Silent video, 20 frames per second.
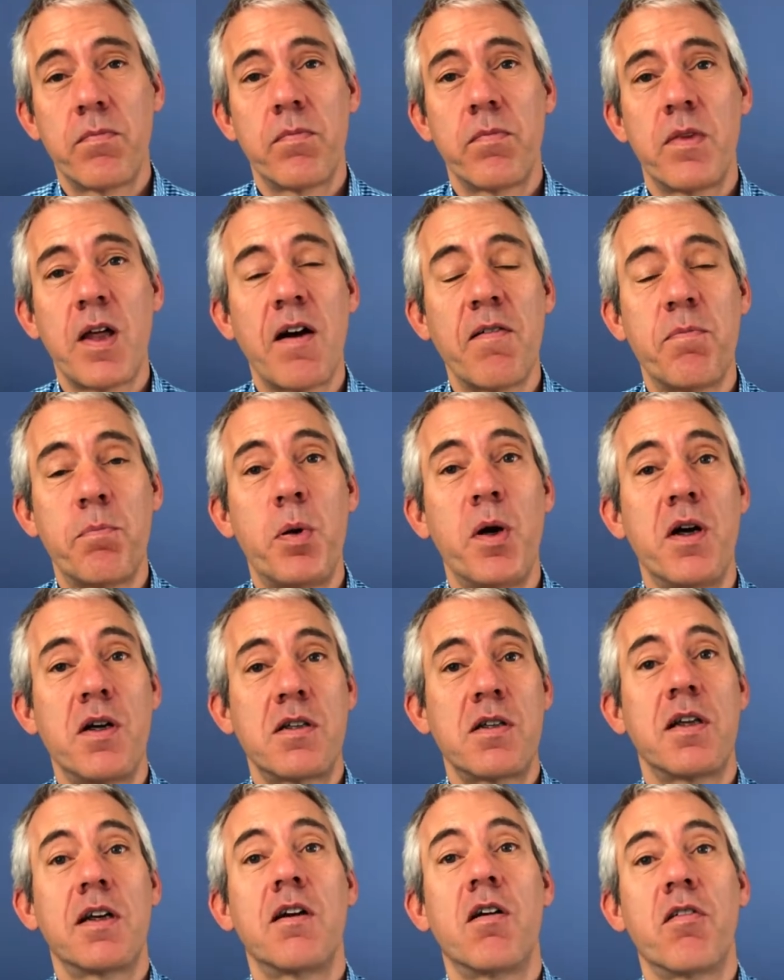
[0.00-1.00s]
that I've
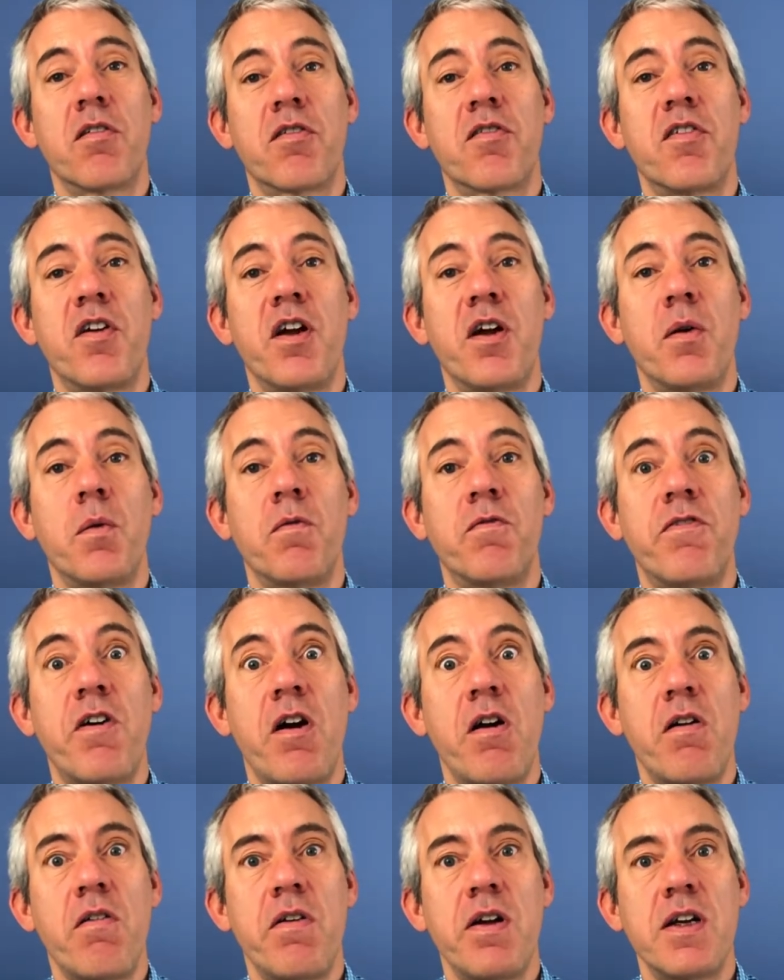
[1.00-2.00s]
personally gone through
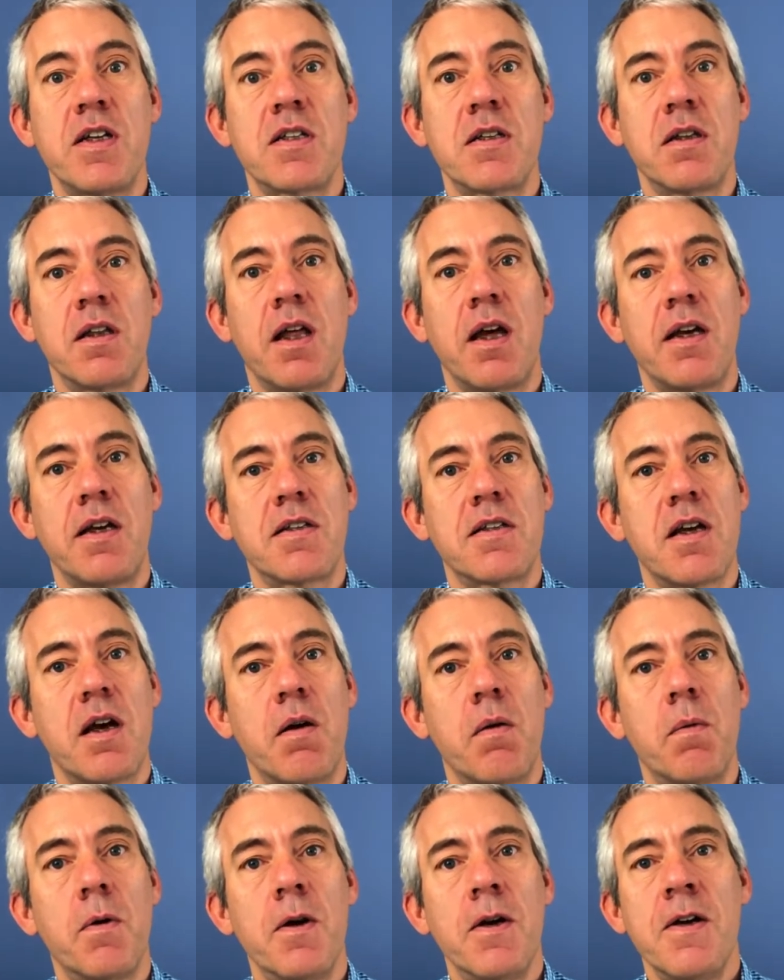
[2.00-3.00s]
very recently.
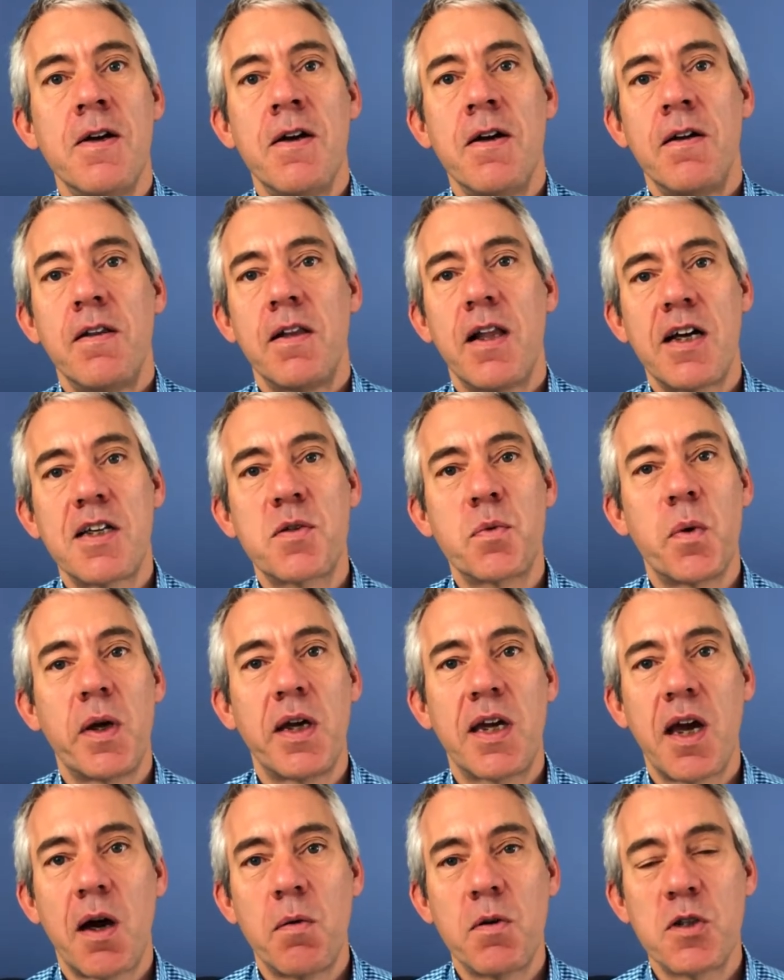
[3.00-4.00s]
So last
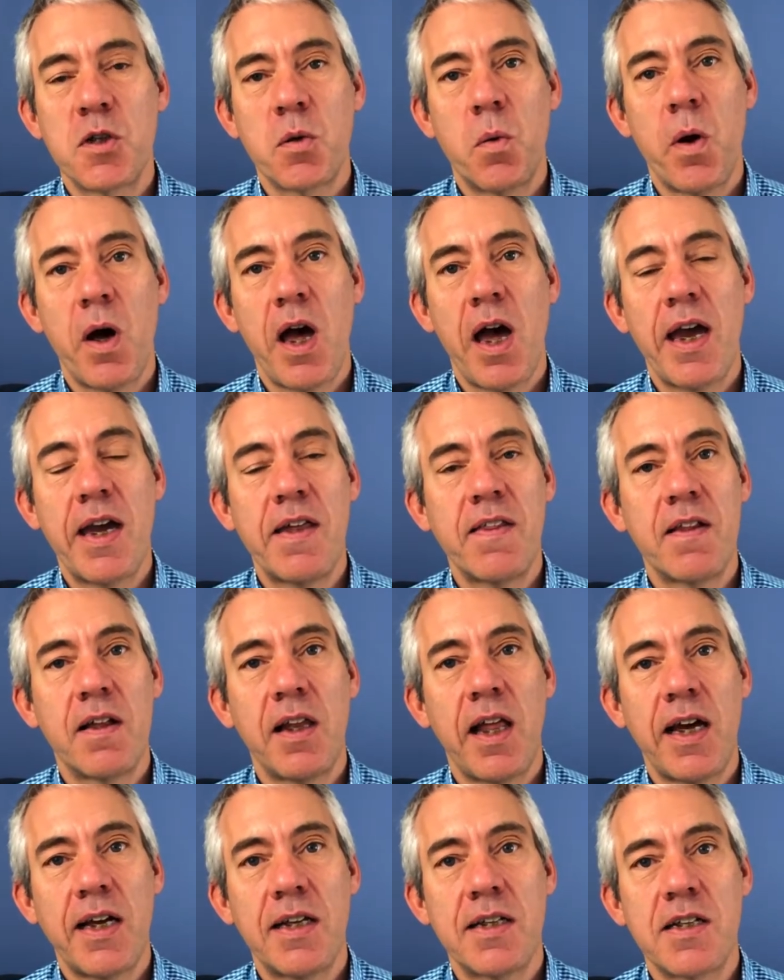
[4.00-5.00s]
week I was away in the
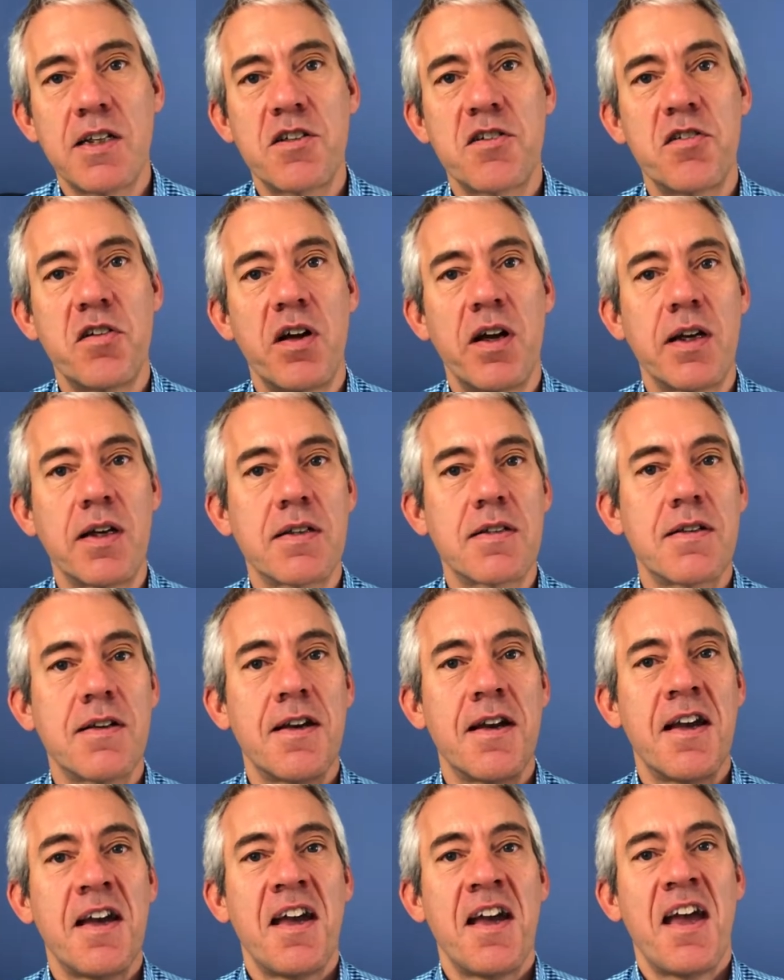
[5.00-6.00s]
Lake District.
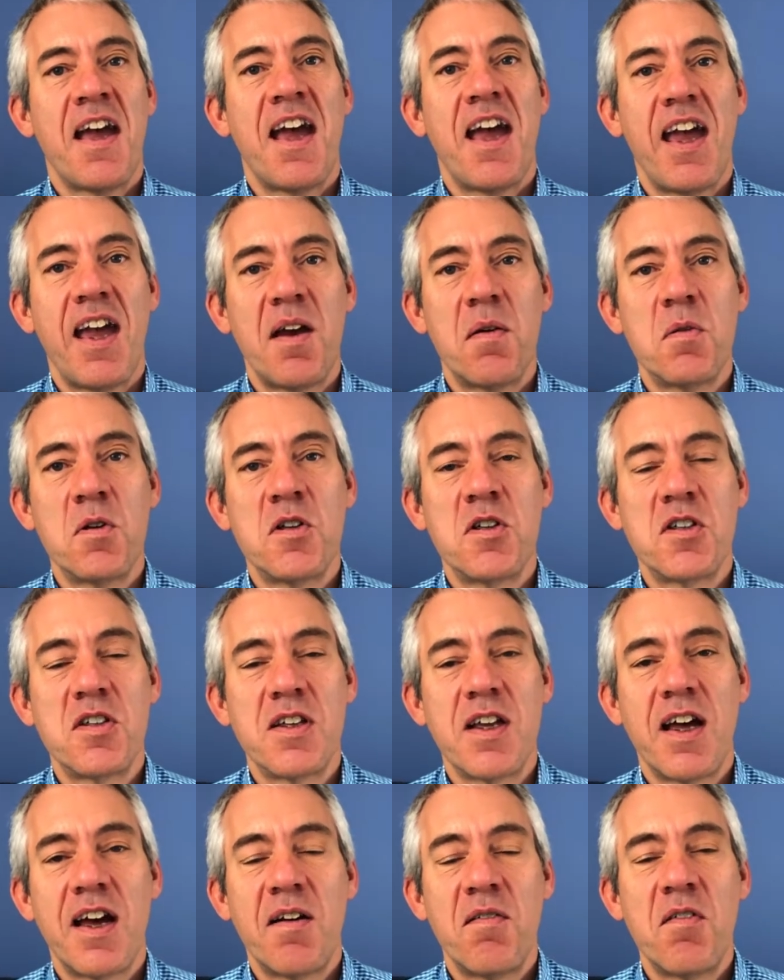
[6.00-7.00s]
It was
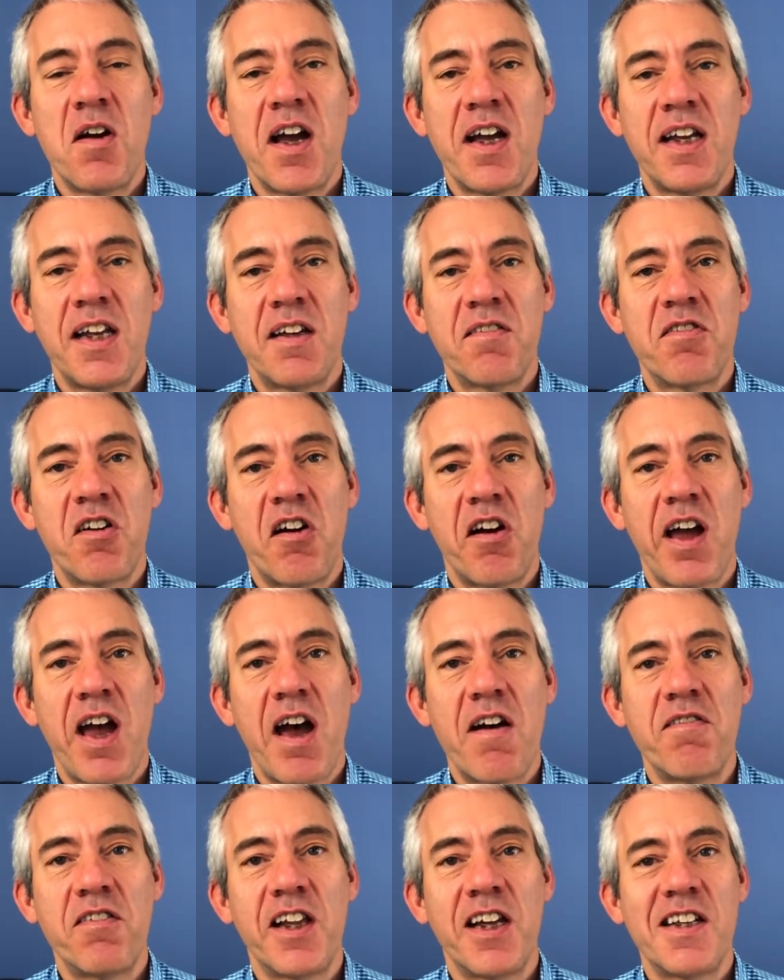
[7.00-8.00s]
raining very
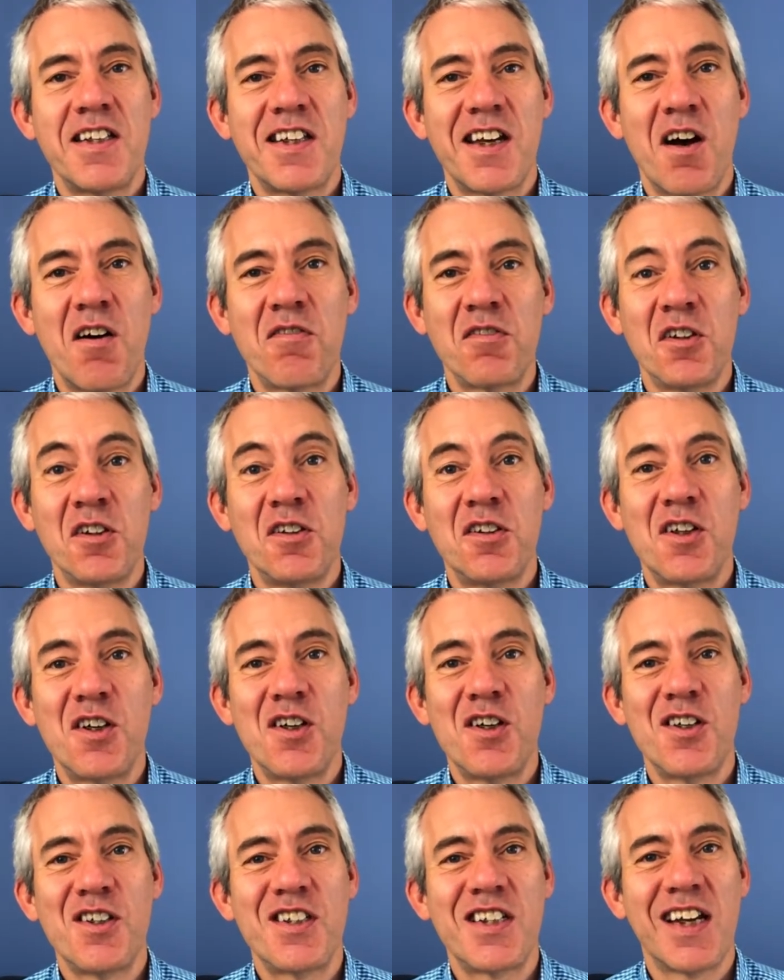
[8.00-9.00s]
heavily, as it often
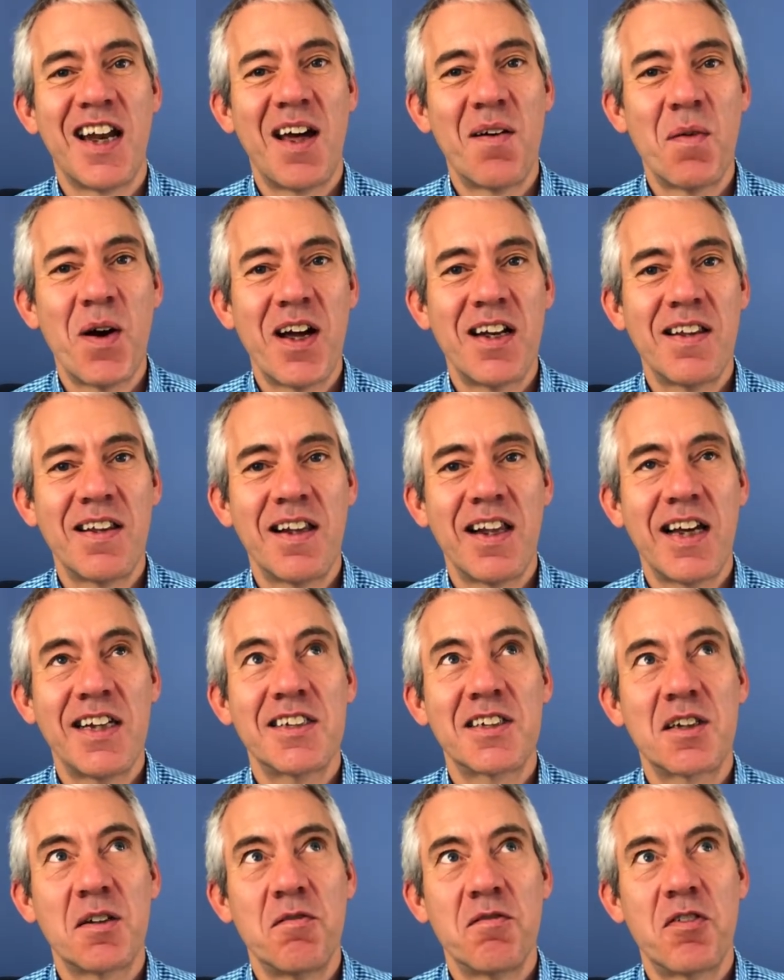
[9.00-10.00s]
does. Where do the lakes
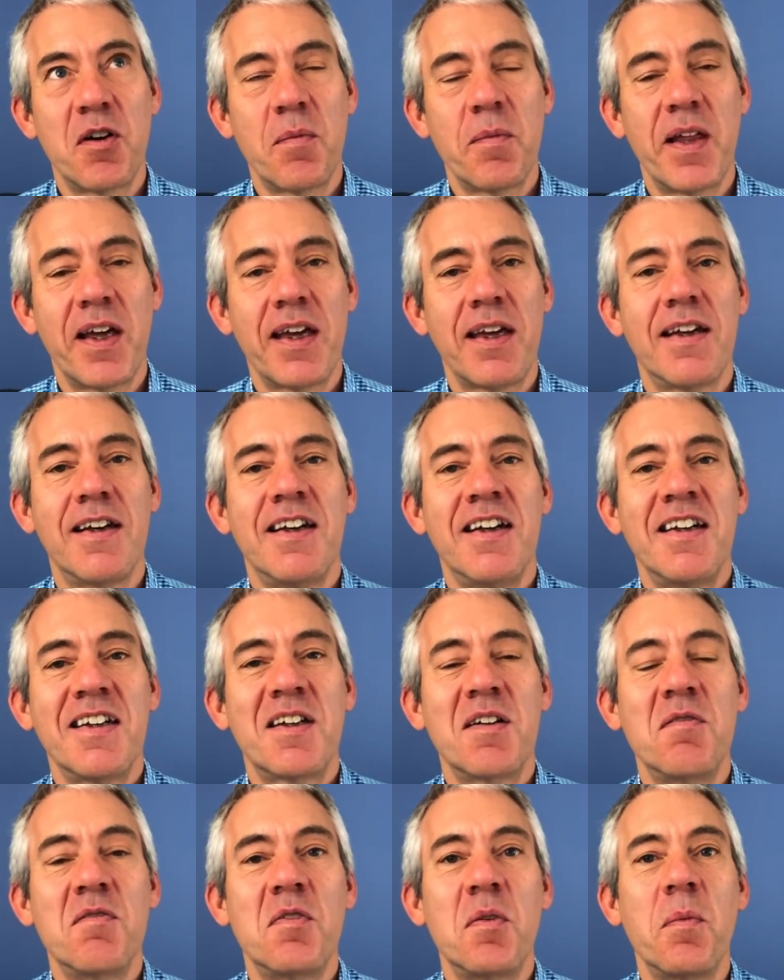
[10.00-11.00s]
come from? They
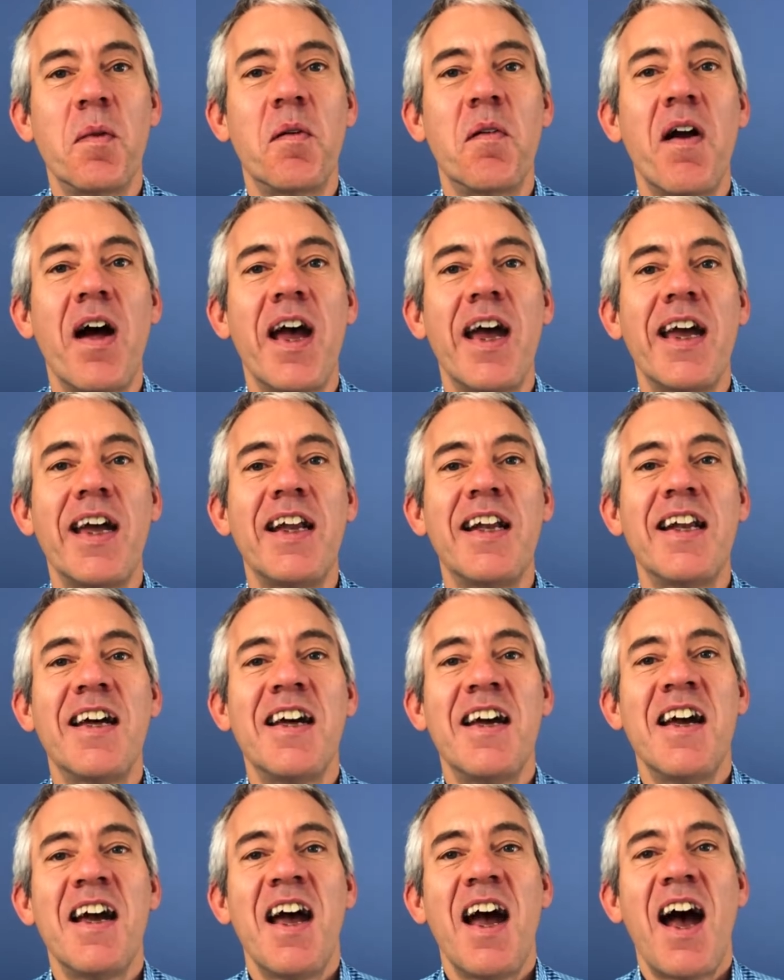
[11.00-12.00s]
come from the rain.
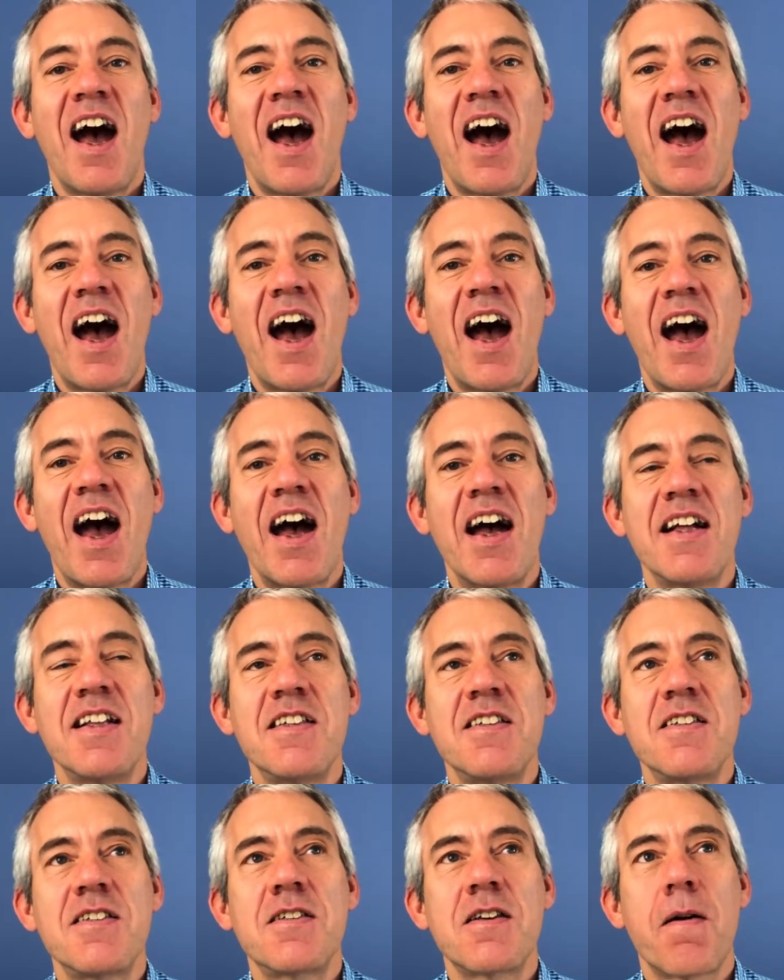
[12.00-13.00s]

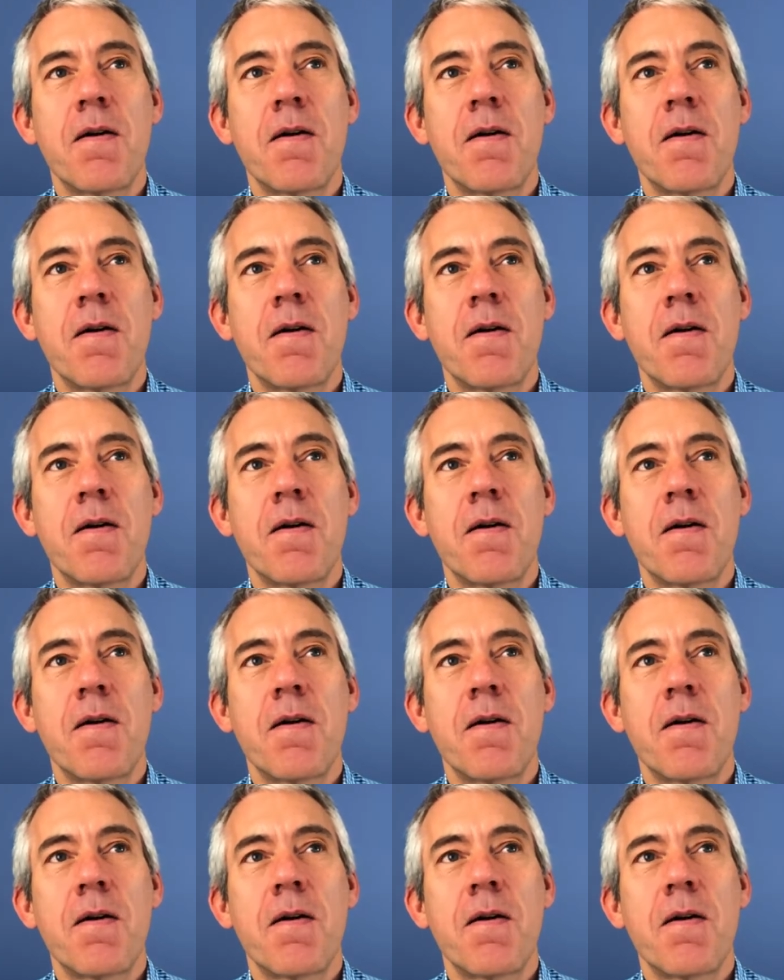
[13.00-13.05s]
And